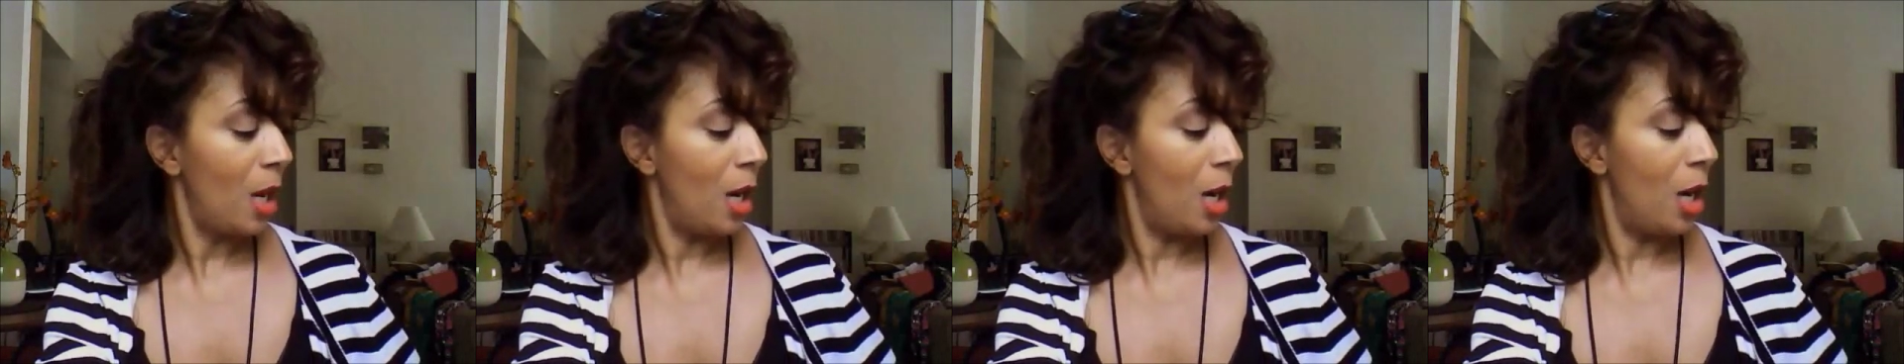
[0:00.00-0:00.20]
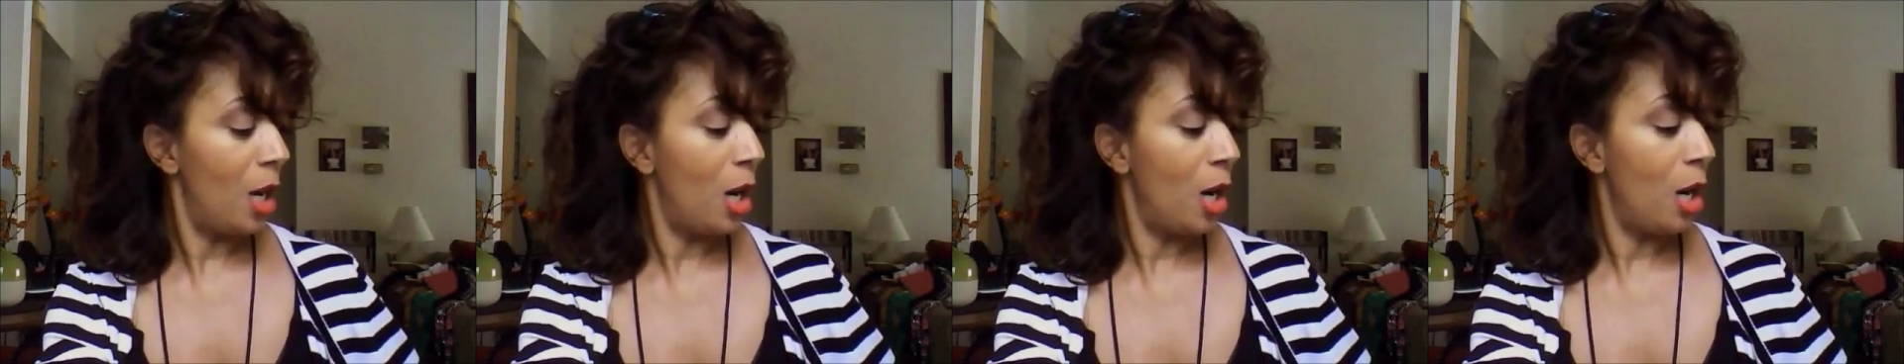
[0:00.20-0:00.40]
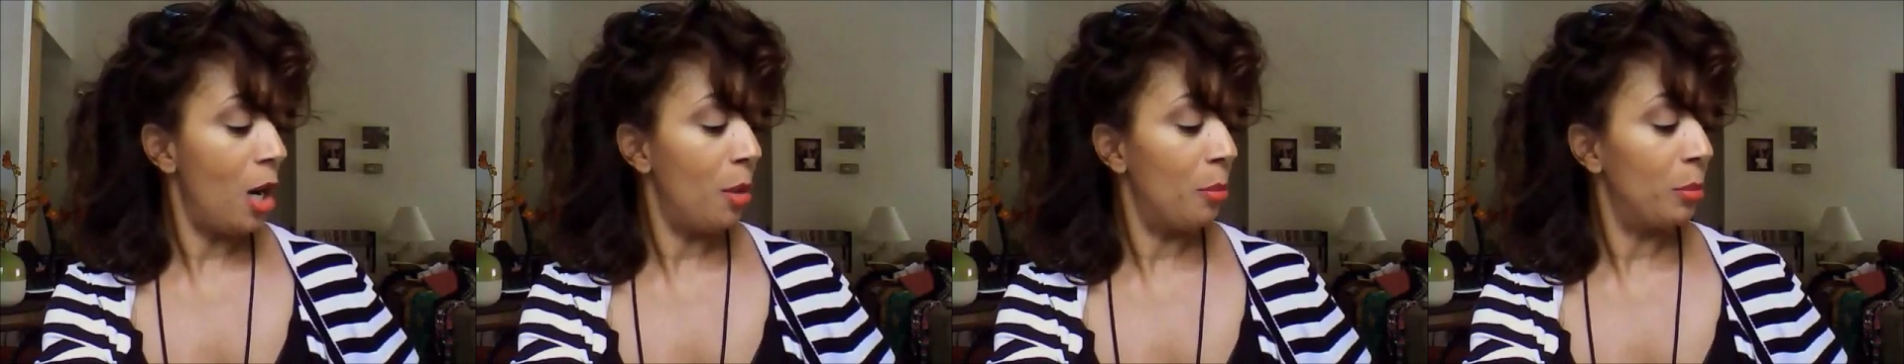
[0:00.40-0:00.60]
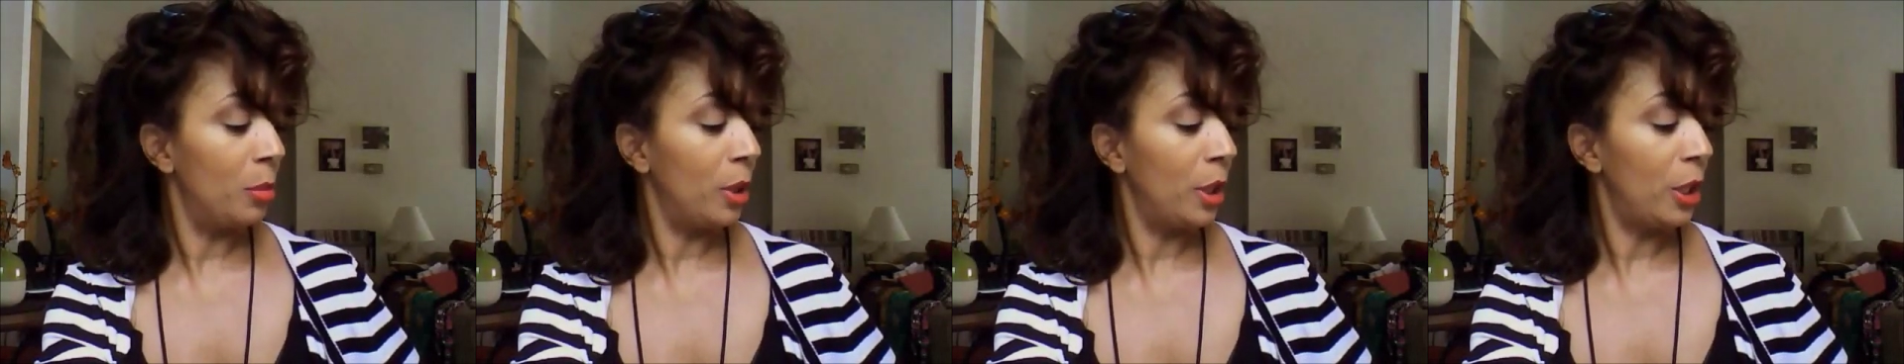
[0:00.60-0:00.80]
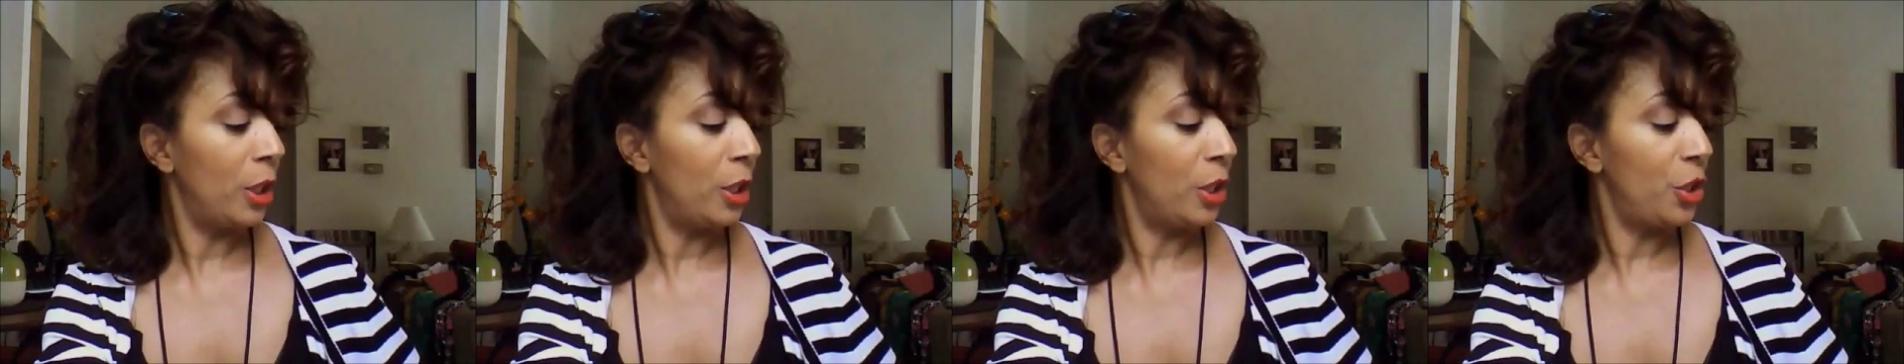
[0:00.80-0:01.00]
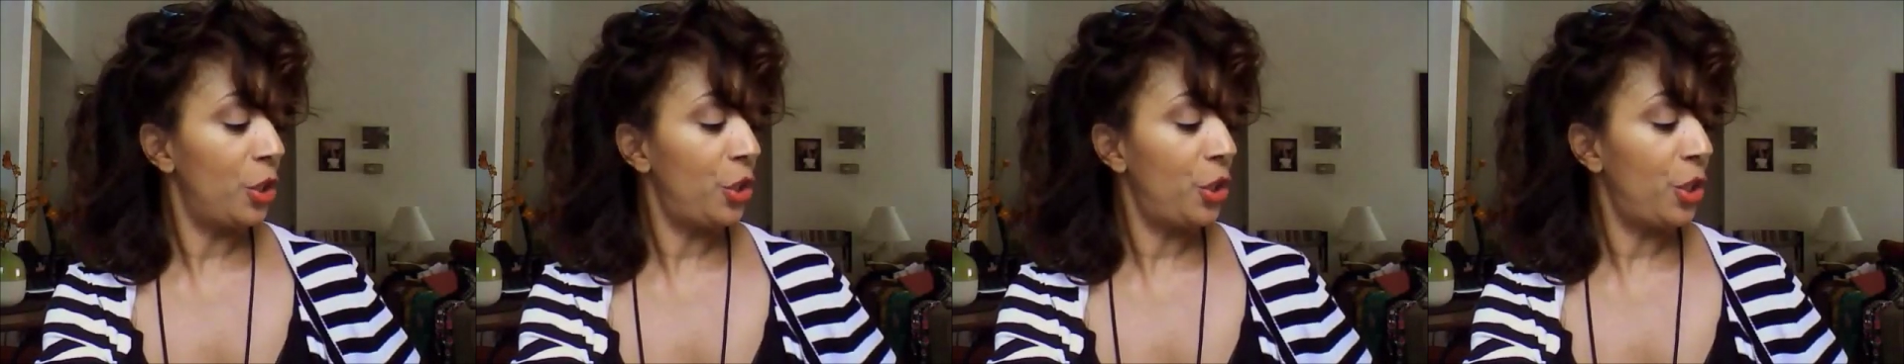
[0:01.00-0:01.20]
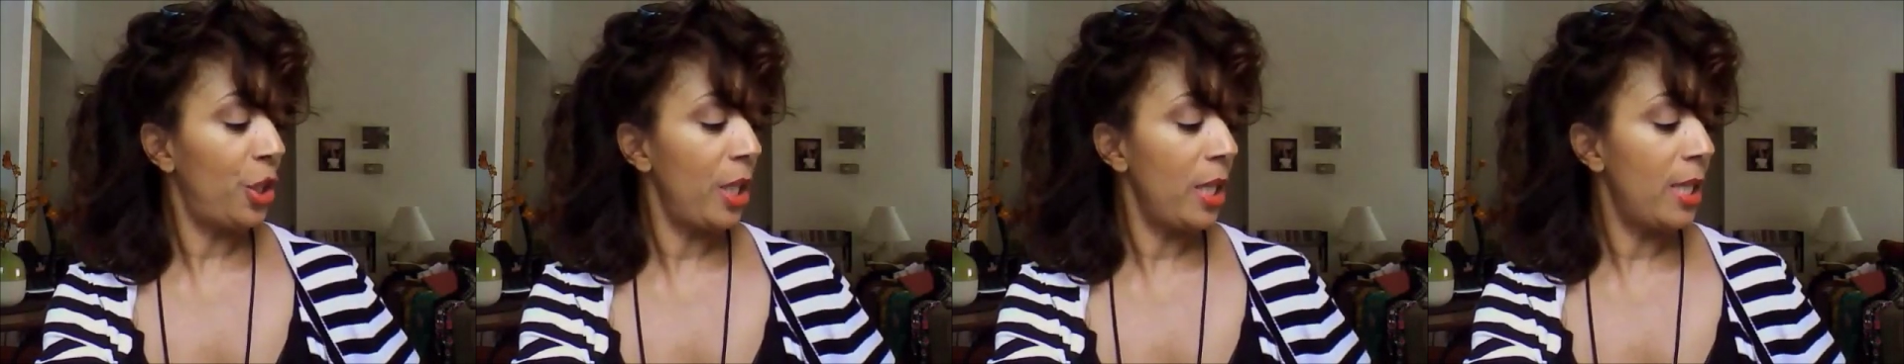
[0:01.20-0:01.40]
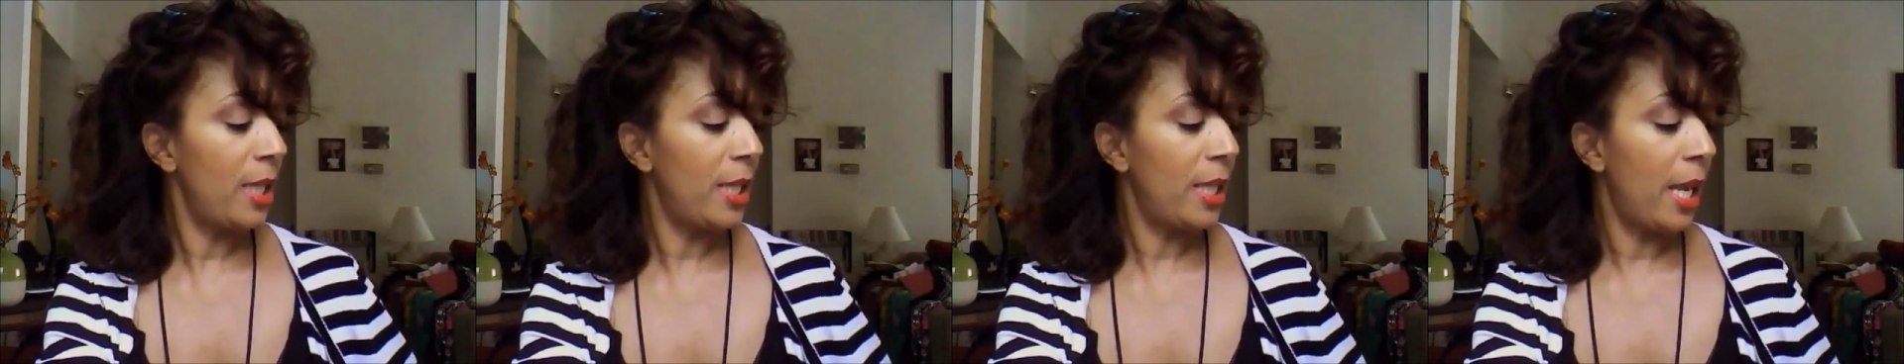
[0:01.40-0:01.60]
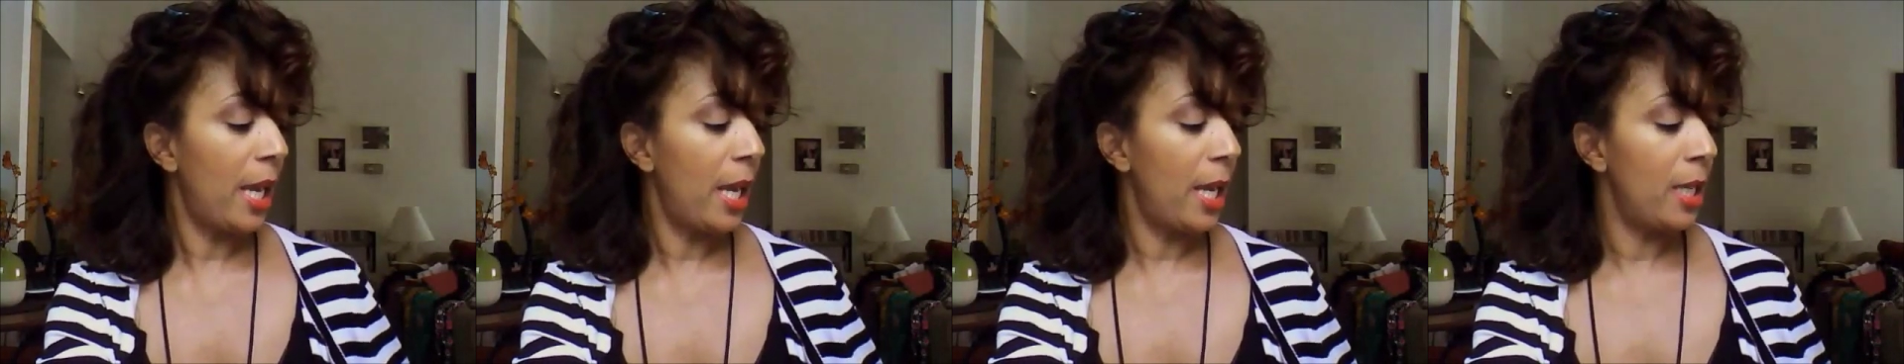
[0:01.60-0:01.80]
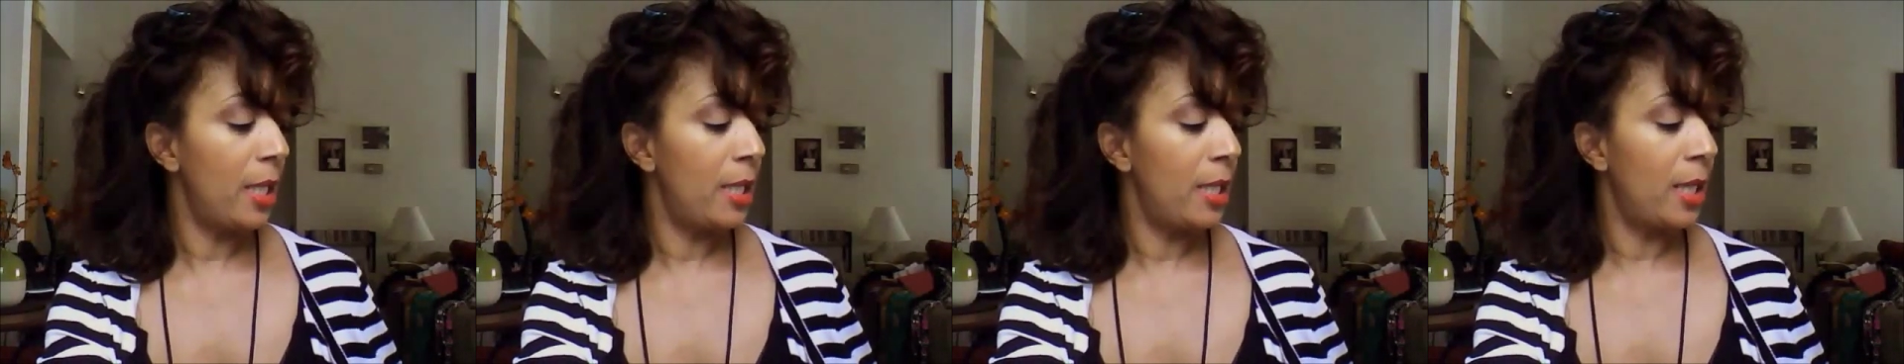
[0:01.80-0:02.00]
Um, she
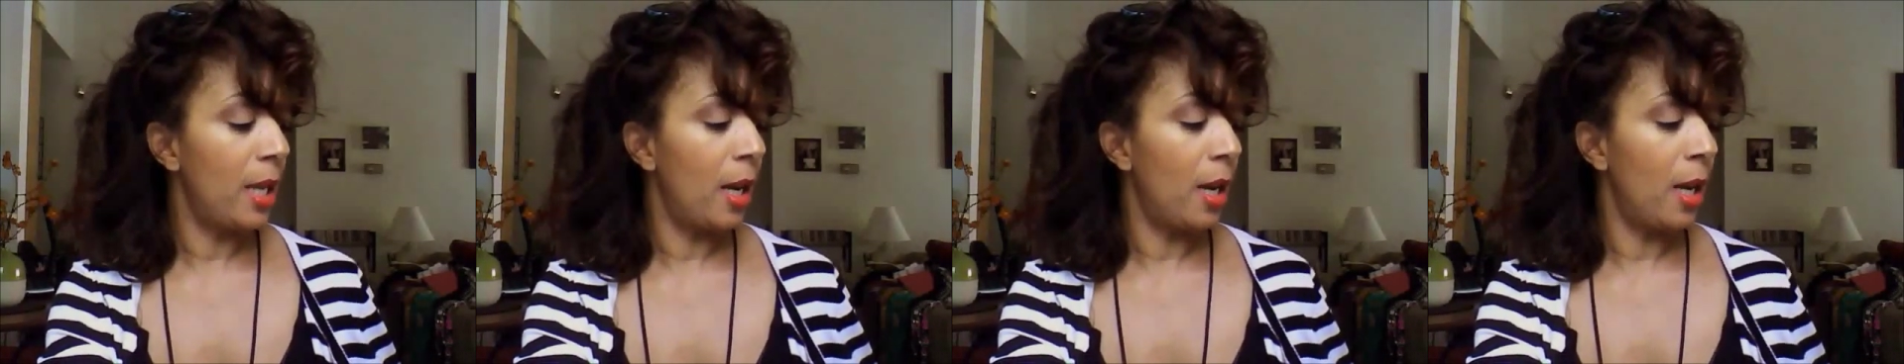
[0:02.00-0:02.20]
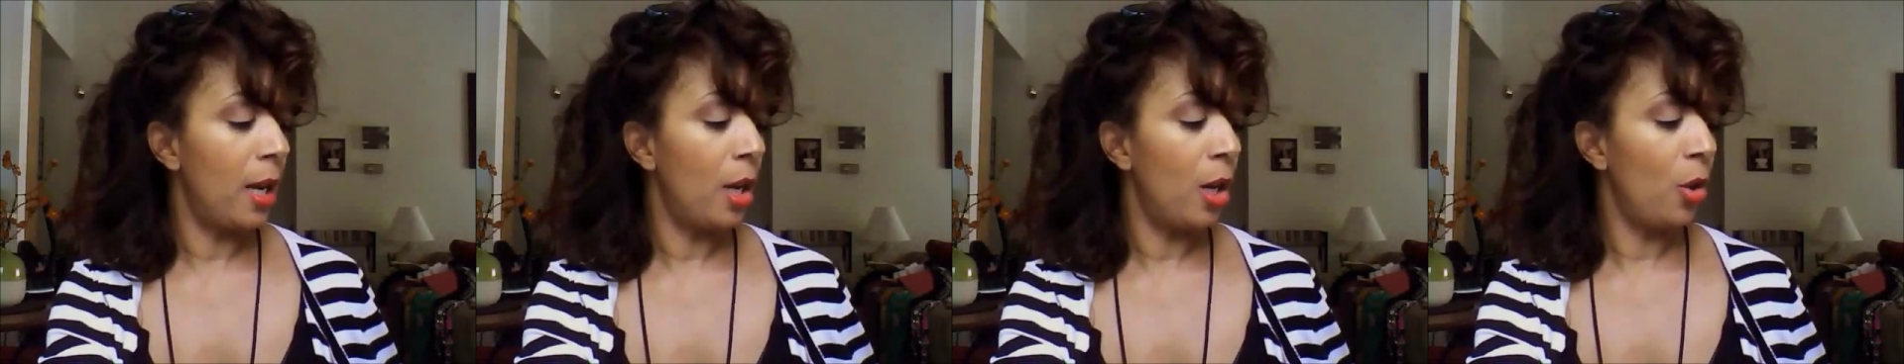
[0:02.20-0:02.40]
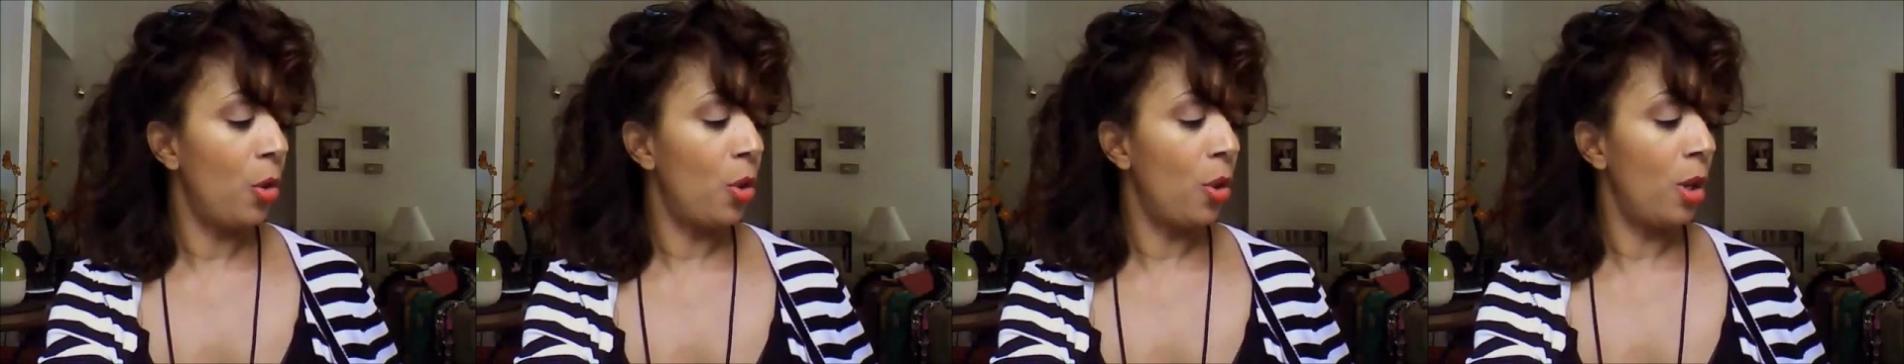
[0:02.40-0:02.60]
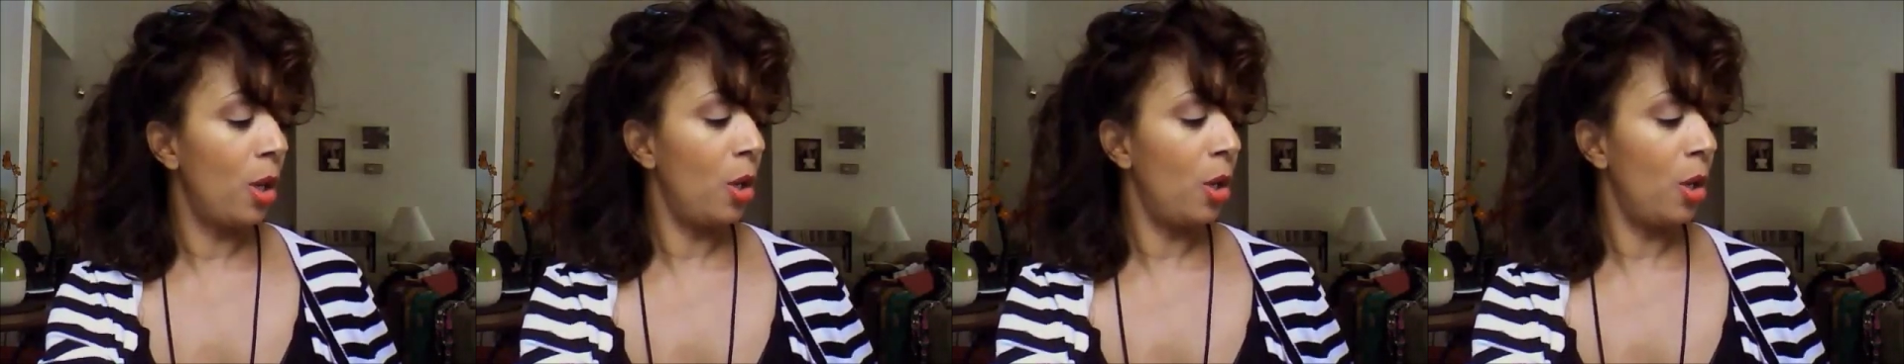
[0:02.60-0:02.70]
said, uh,